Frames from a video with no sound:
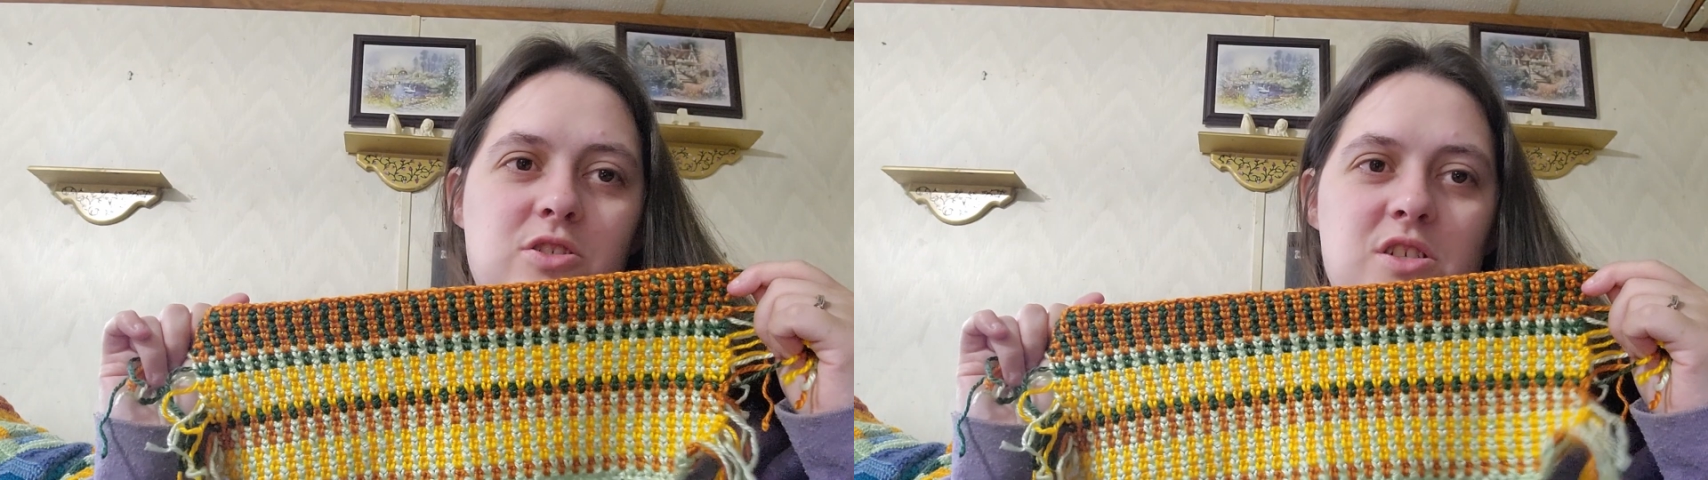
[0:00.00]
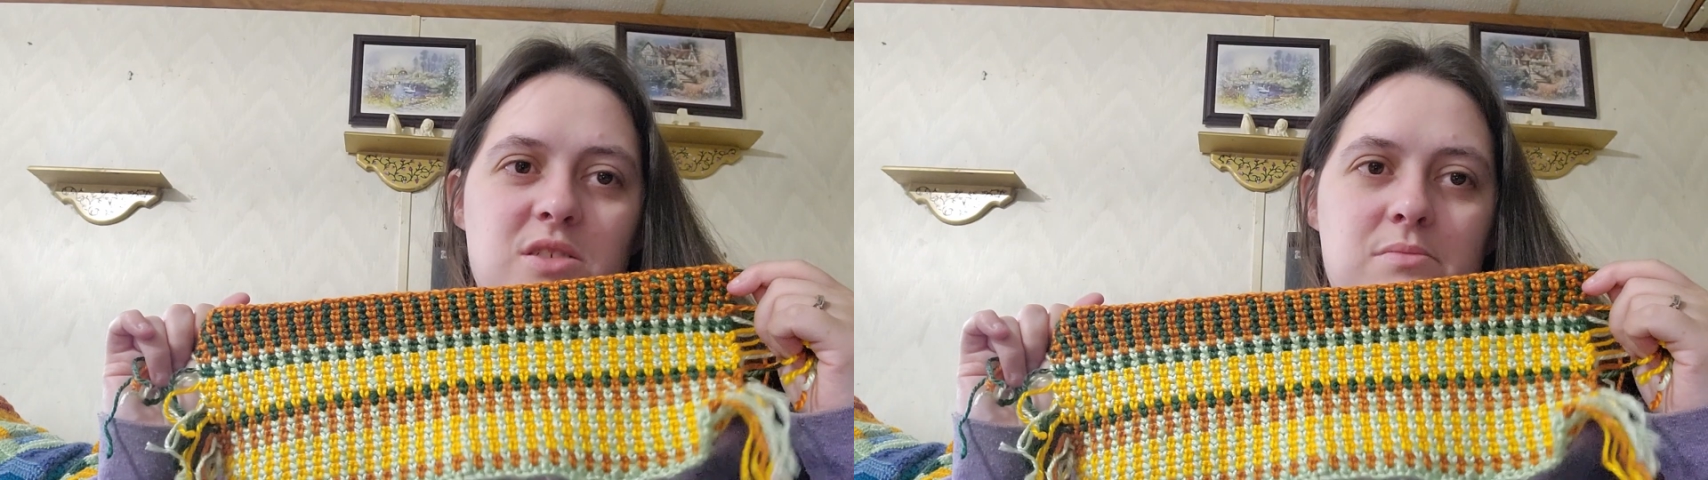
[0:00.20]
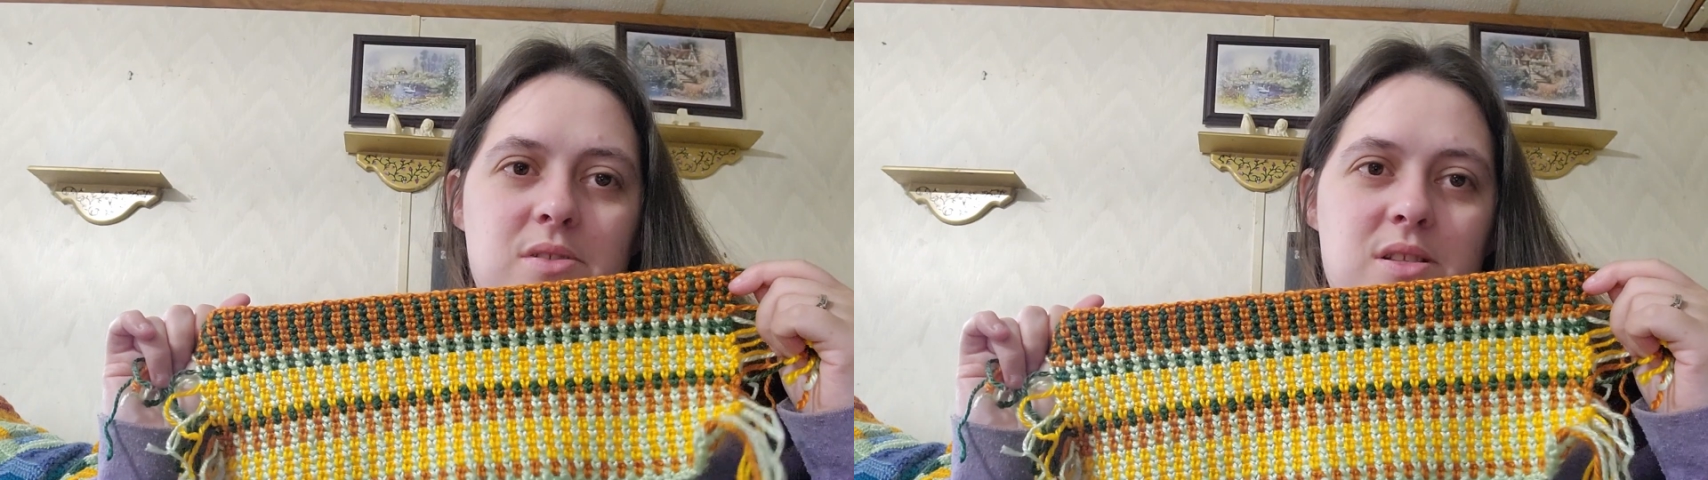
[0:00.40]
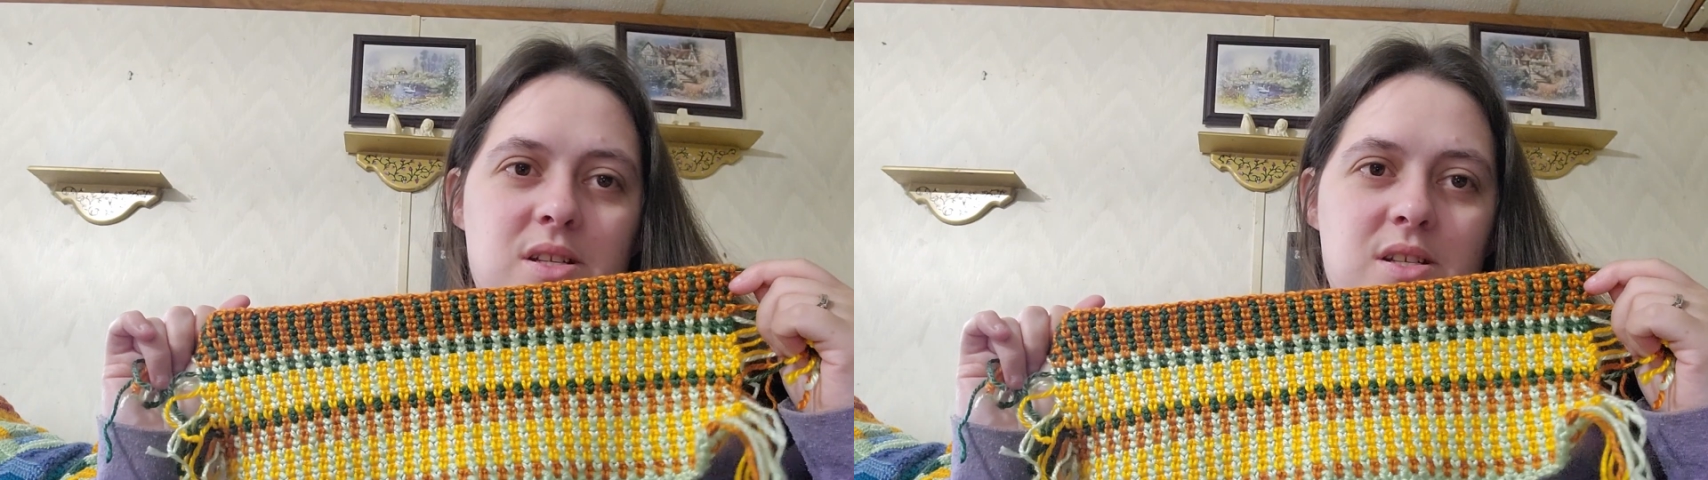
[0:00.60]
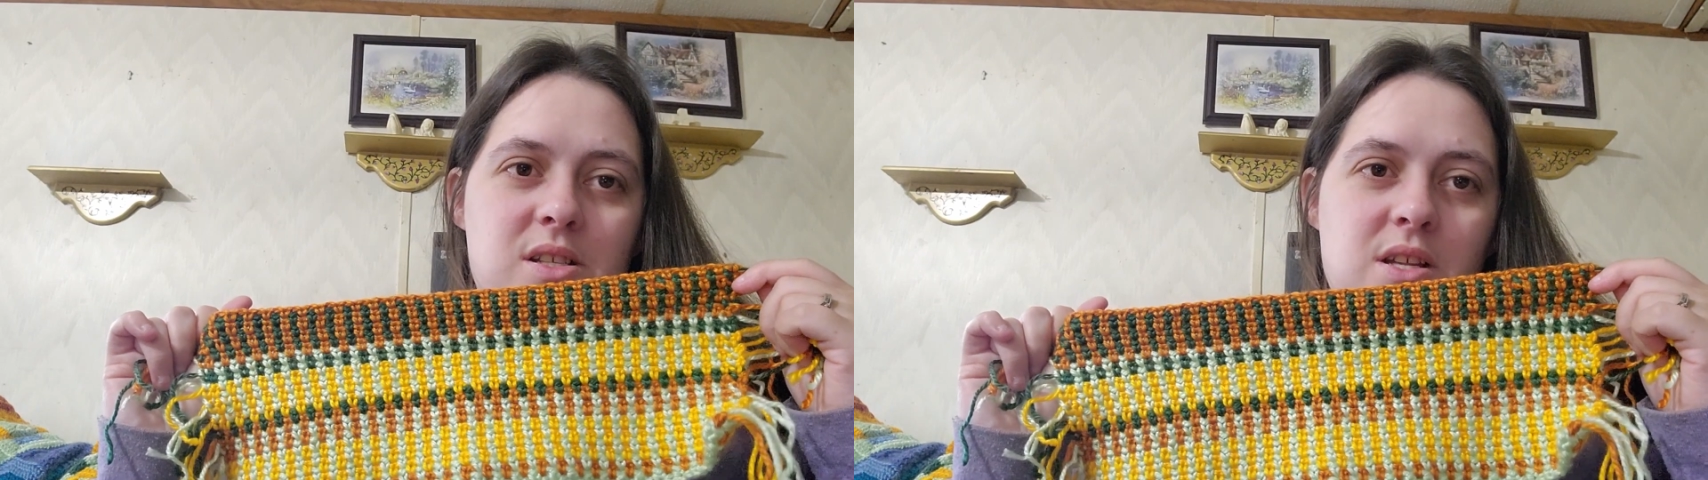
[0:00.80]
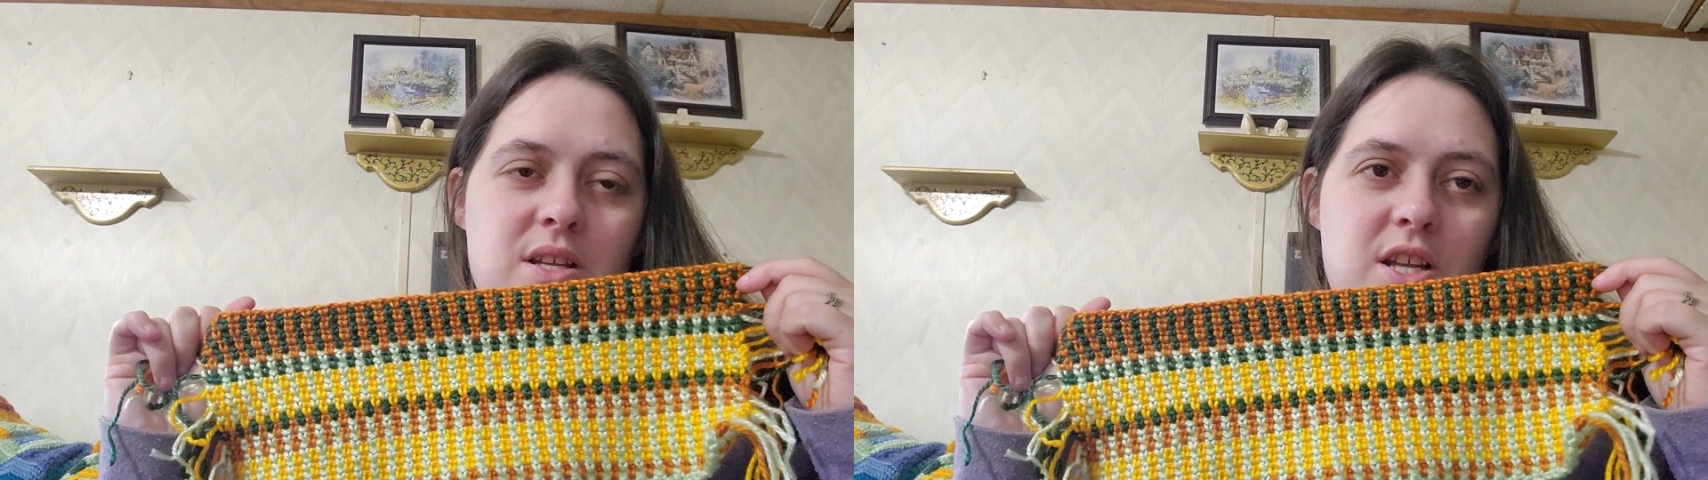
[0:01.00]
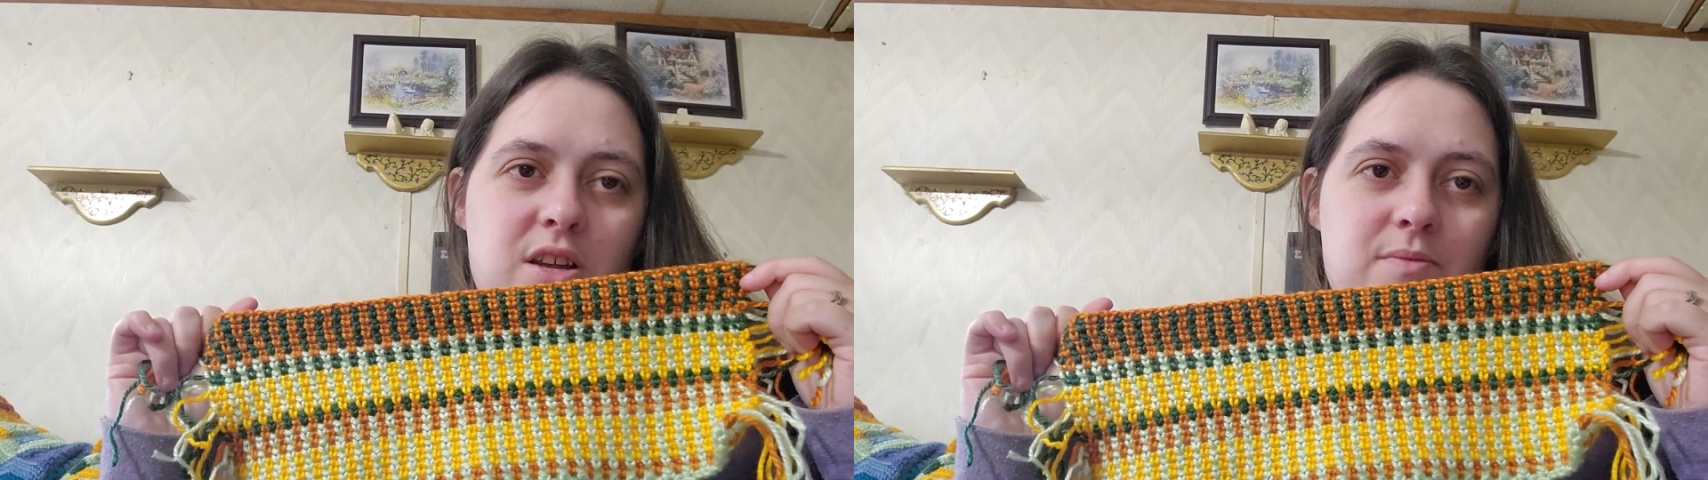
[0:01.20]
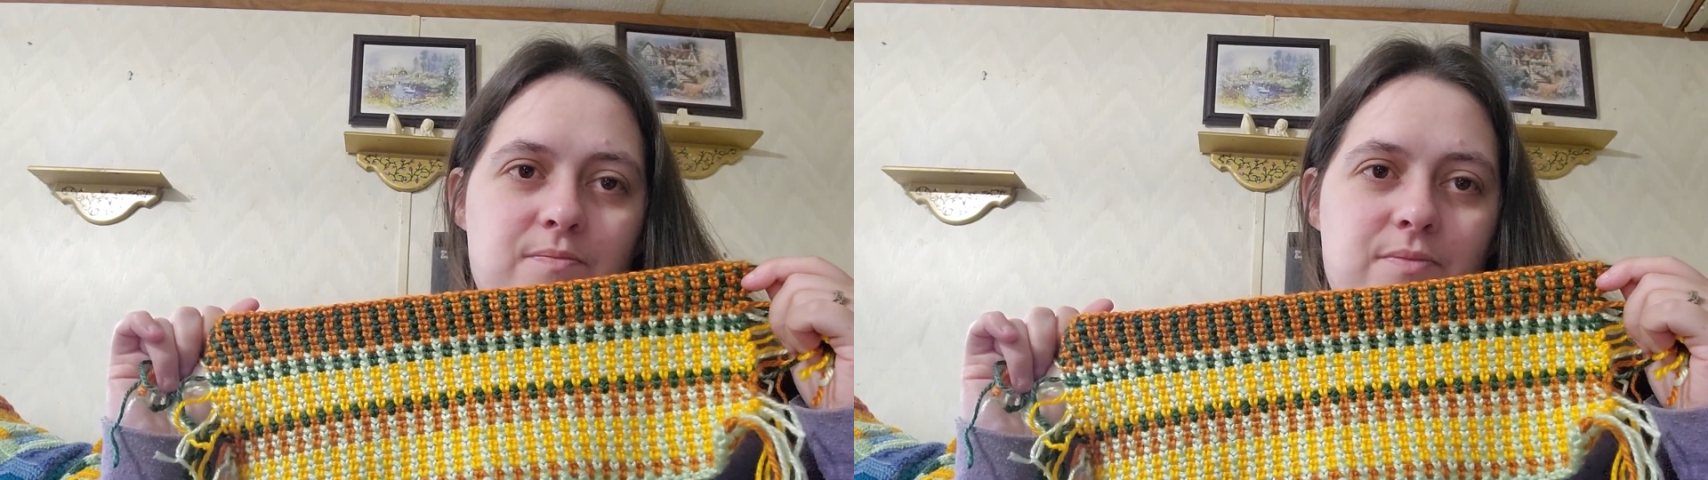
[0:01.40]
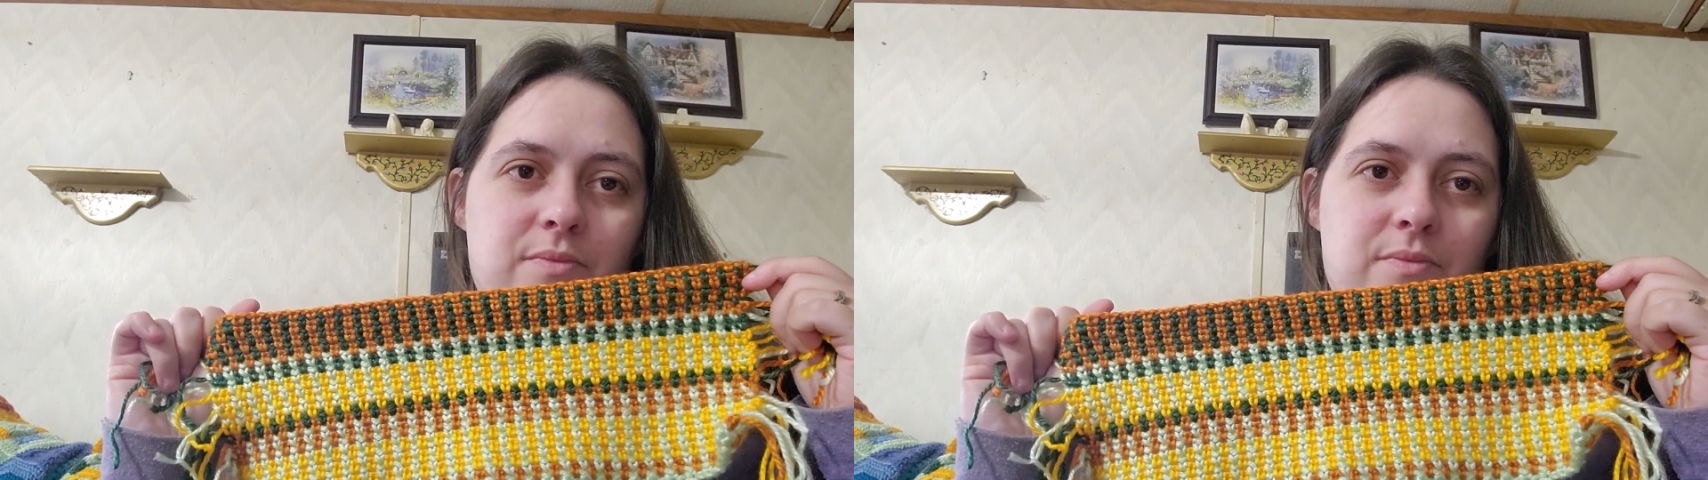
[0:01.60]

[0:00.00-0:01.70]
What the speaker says: do this year.